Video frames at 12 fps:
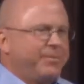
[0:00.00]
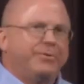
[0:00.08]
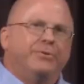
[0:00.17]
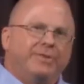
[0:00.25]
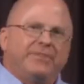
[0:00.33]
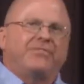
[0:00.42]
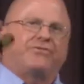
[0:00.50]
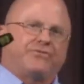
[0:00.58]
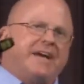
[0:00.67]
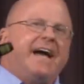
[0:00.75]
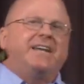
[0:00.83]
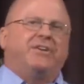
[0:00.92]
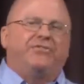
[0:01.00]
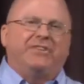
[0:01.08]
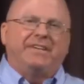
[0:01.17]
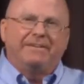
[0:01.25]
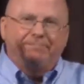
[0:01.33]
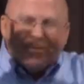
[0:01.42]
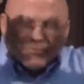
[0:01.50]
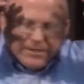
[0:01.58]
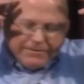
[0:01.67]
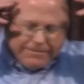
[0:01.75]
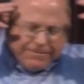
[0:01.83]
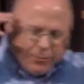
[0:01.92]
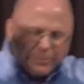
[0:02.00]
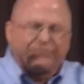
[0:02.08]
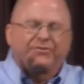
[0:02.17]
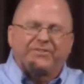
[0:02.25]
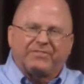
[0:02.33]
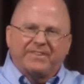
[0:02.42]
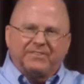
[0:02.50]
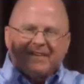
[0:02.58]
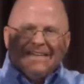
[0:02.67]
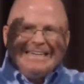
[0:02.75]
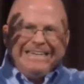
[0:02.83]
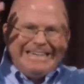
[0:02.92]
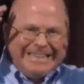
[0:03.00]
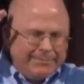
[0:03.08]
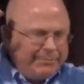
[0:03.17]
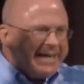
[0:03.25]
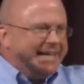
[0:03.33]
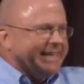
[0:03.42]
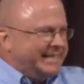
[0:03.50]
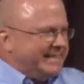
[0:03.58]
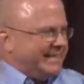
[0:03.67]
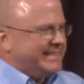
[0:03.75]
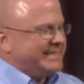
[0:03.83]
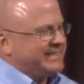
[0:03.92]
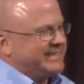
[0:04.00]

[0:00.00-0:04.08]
through this strategy of building fortresses in the mind.